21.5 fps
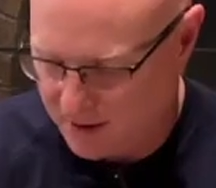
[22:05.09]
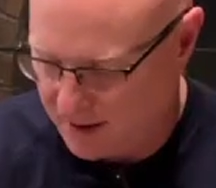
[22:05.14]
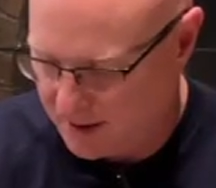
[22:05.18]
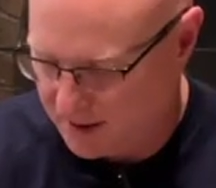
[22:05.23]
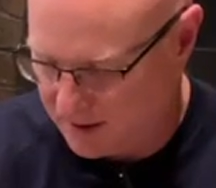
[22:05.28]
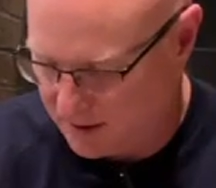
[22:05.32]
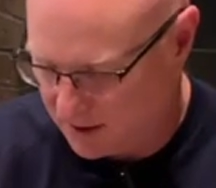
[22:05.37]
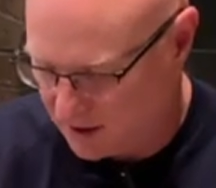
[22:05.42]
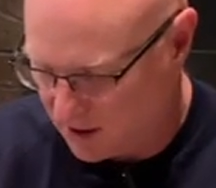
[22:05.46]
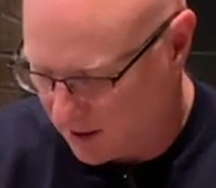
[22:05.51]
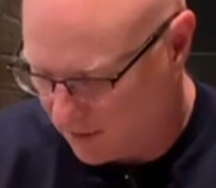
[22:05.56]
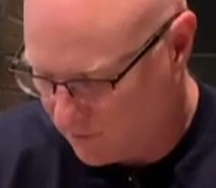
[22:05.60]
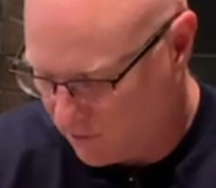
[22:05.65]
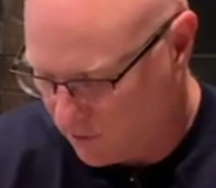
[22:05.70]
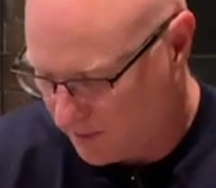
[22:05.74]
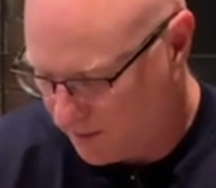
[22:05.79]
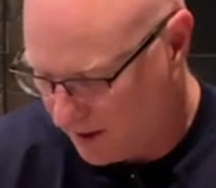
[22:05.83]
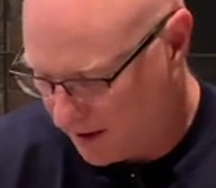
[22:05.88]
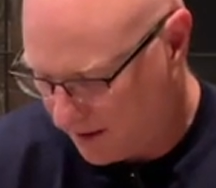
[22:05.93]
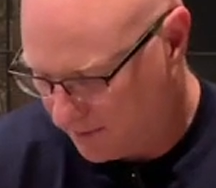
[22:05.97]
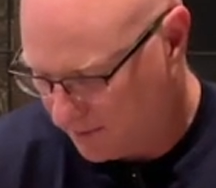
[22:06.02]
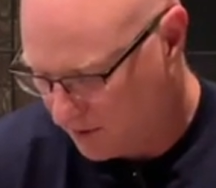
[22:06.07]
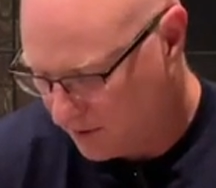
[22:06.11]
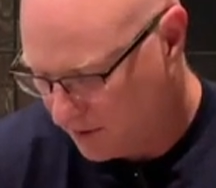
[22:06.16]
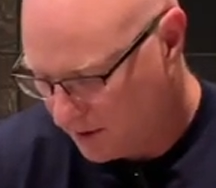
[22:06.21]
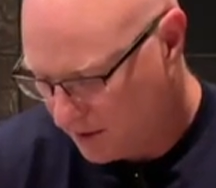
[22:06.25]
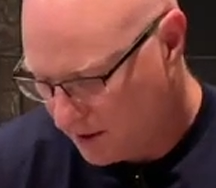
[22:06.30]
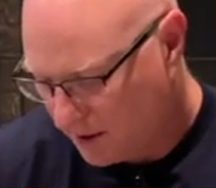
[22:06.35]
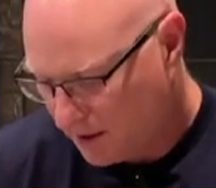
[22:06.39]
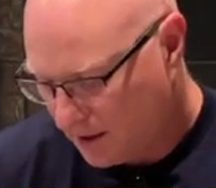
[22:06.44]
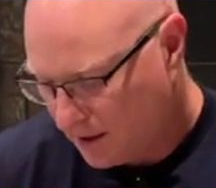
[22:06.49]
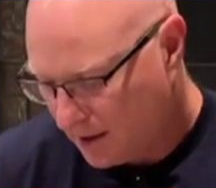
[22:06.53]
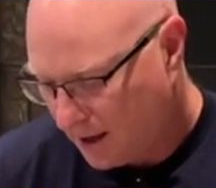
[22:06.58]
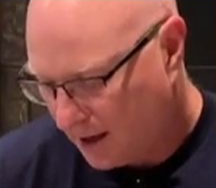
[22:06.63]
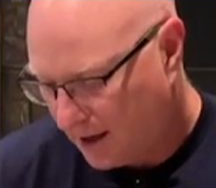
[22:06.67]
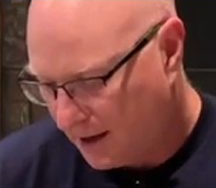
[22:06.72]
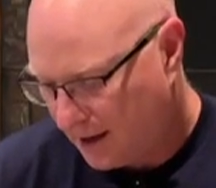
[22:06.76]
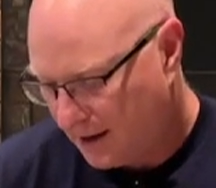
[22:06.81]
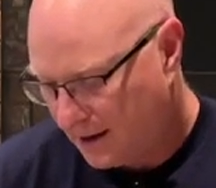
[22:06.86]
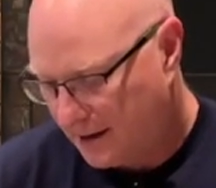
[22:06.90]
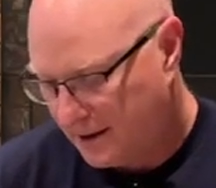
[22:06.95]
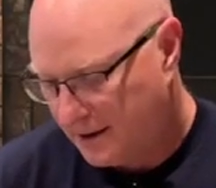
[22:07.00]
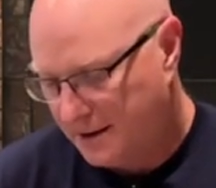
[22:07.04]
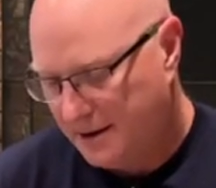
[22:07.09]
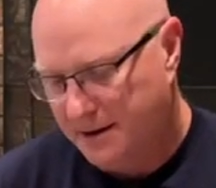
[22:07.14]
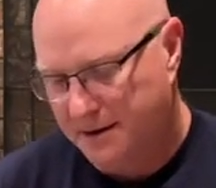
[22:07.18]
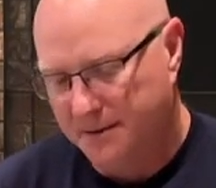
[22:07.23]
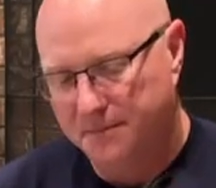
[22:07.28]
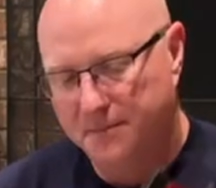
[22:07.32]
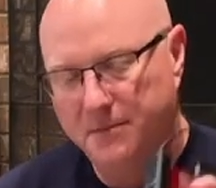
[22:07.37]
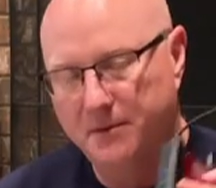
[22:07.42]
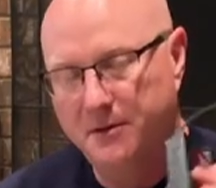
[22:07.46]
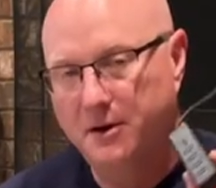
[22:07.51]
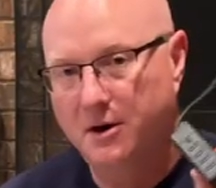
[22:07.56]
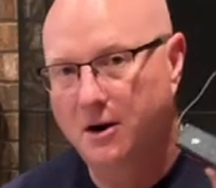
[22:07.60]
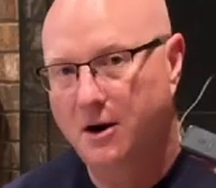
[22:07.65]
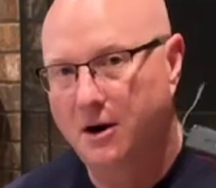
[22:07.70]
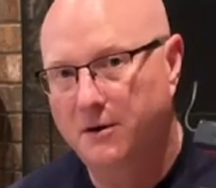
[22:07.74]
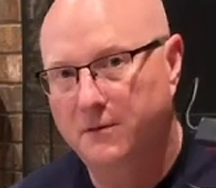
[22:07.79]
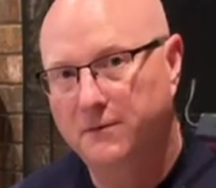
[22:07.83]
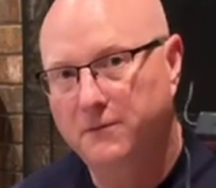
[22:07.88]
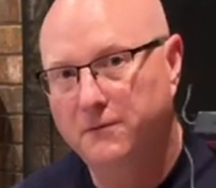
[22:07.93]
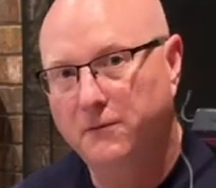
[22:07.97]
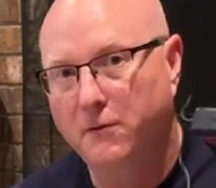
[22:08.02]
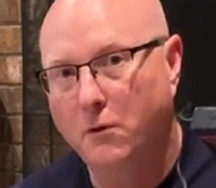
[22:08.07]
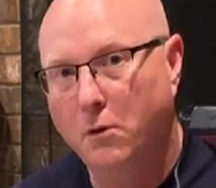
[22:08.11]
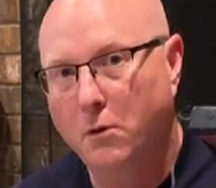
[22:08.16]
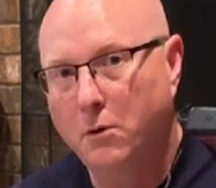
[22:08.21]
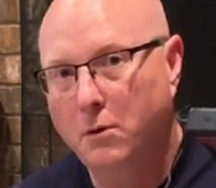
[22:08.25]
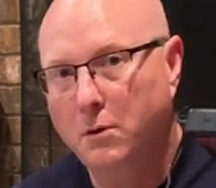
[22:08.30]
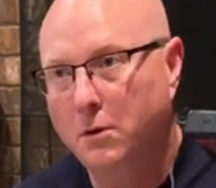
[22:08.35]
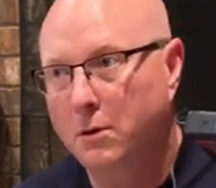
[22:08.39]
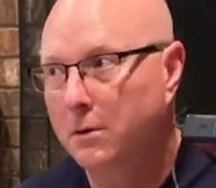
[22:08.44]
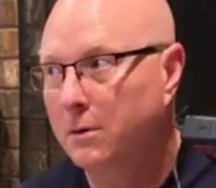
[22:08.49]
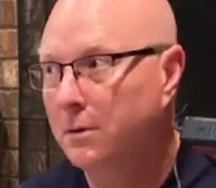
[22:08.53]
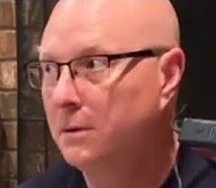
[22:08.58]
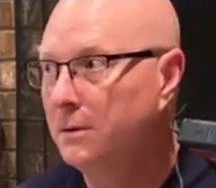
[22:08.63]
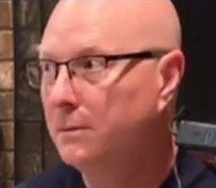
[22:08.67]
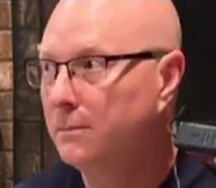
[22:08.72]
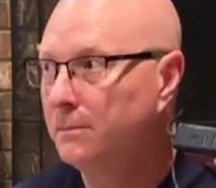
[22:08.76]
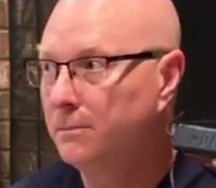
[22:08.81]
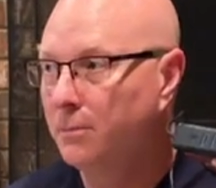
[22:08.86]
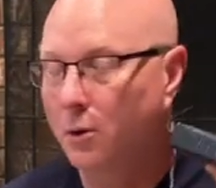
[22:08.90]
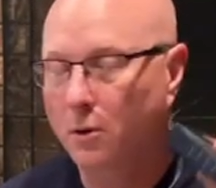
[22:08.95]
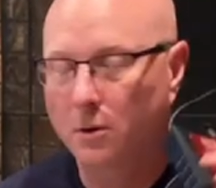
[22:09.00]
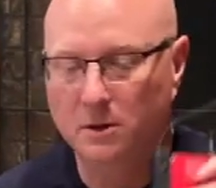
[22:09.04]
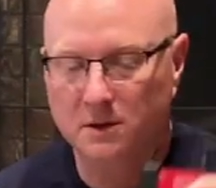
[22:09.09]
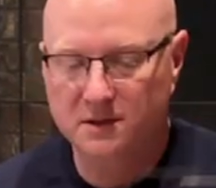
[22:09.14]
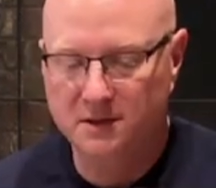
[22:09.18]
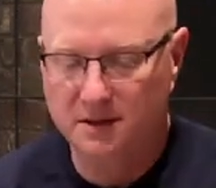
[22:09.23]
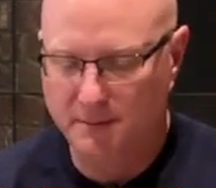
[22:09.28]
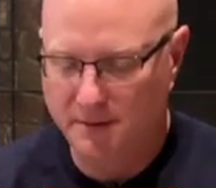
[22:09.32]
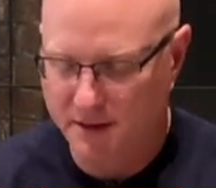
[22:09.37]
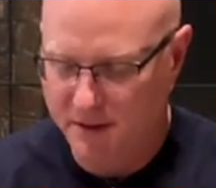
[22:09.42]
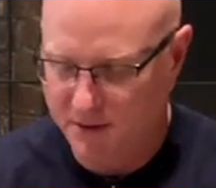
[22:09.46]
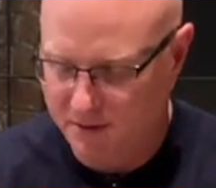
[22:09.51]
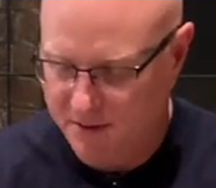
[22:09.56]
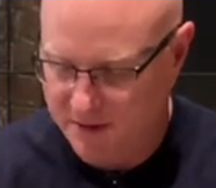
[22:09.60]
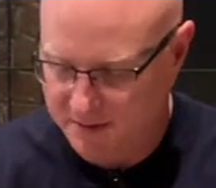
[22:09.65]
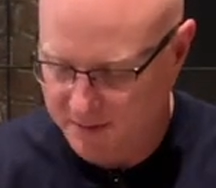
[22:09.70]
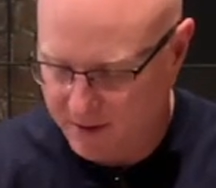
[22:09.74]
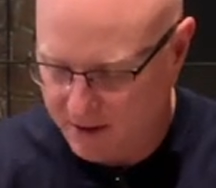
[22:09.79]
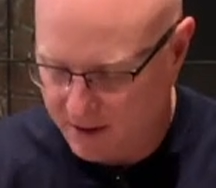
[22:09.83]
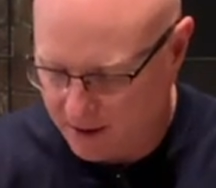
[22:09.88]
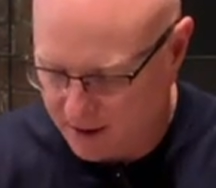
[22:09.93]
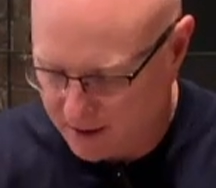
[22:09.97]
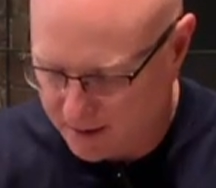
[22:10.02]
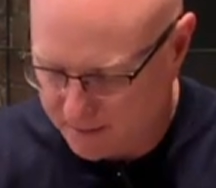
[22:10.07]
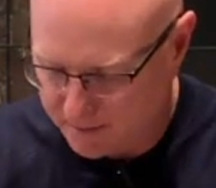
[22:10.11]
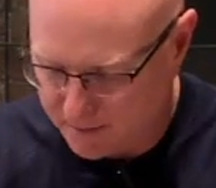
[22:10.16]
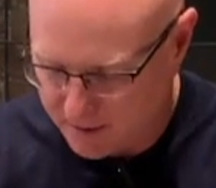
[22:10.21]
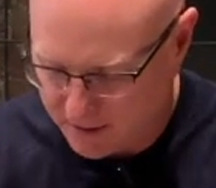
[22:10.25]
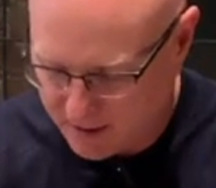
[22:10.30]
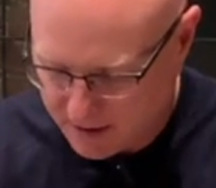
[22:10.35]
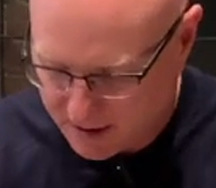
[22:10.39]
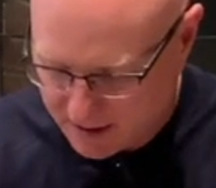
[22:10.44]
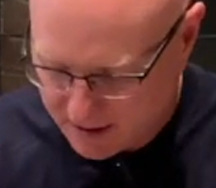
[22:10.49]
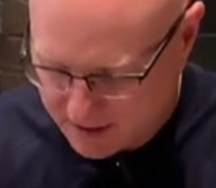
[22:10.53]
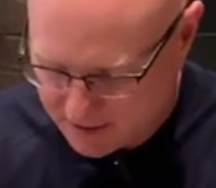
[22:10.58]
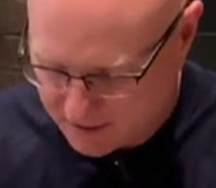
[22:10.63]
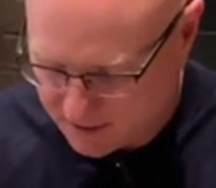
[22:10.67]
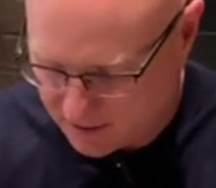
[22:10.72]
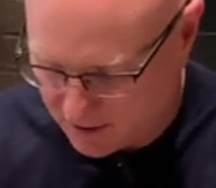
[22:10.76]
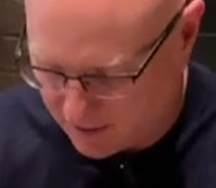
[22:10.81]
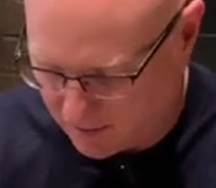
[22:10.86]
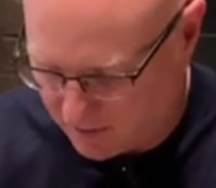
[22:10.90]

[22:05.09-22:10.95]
ahead and cover them up. There are 4 ports on my USB hub, so I